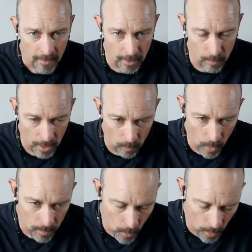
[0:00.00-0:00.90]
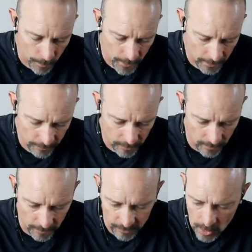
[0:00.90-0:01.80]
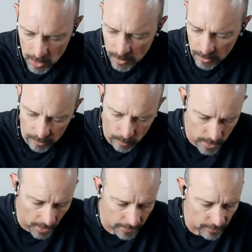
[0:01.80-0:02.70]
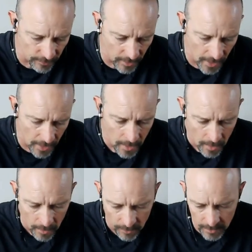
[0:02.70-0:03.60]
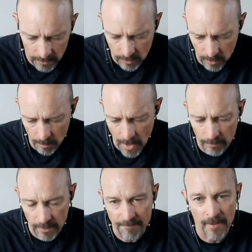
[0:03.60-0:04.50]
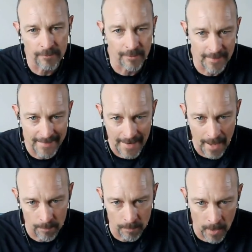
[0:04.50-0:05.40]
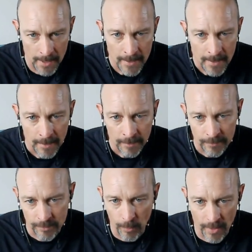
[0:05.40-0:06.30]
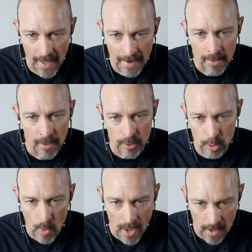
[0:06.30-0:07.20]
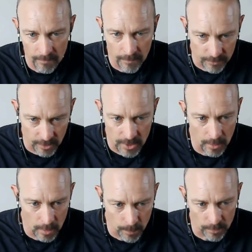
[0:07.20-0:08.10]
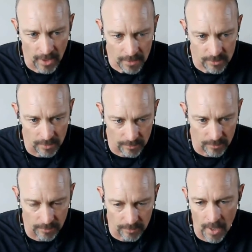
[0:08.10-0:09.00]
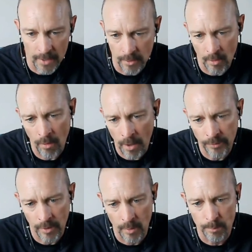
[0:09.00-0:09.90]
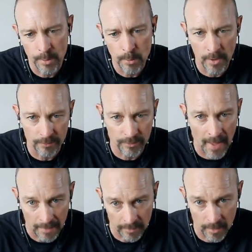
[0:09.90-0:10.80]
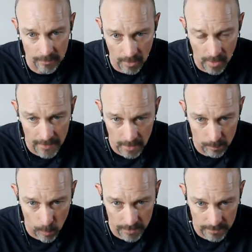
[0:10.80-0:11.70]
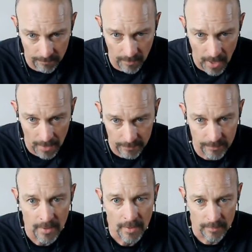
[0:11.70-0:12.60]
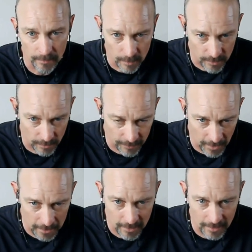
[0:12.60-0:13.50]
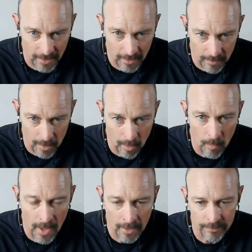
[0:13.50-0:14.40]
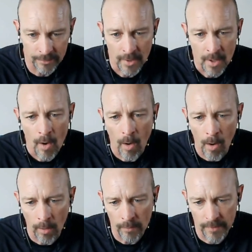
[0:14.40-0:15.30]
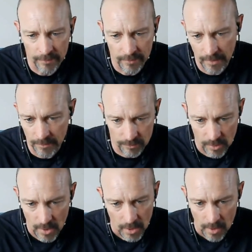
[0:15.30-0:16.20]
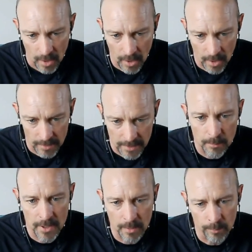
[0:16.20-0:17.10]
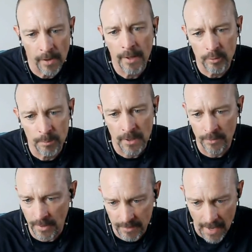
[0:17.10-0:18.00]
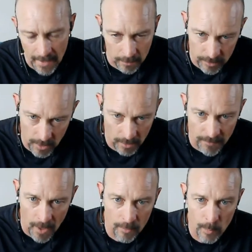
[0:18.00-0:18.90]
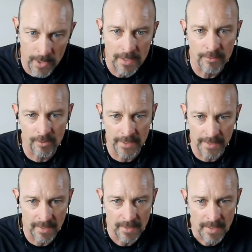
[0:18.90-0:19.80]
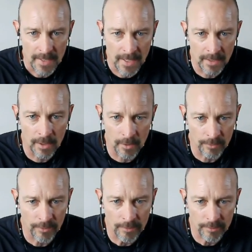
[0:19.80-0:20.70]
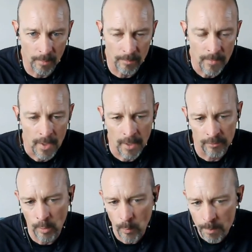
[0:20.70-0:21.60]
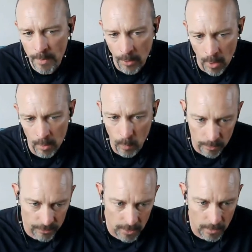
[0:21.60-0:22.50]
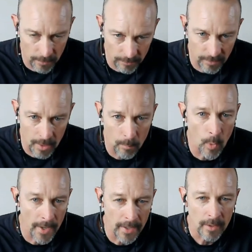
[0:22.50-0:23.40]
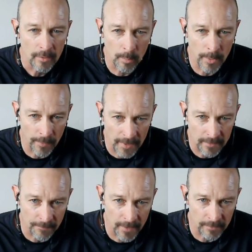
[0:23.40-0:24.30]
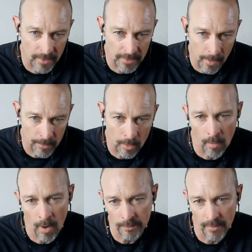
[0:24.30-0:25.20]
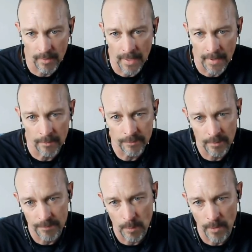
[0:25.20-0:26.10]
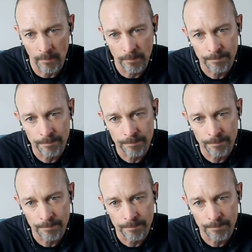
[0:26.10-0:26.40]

And one more piece in the security industry, we like to say things are about defense in depth, right? So that you have security protections designed across the computing stack that is on the endpoint device, the virtualization layer, the OS. All of these things need to be in place because attackers are going to find the weakest link into your system. And so we build hardware security the same way to build that defense in depth across the layers, if you will.